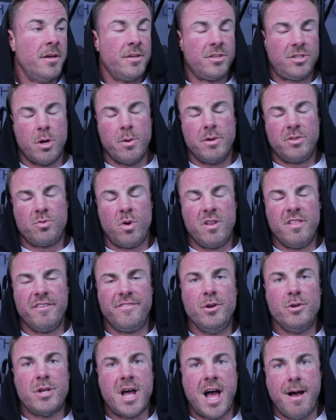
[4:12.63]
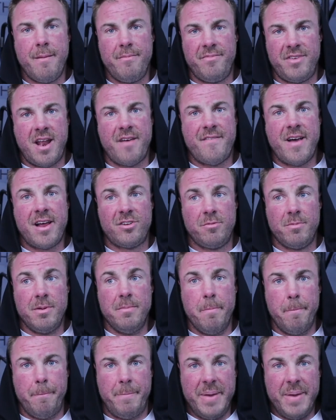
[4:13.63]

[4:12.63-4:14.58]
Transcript: So it's one of the few times that I've actually been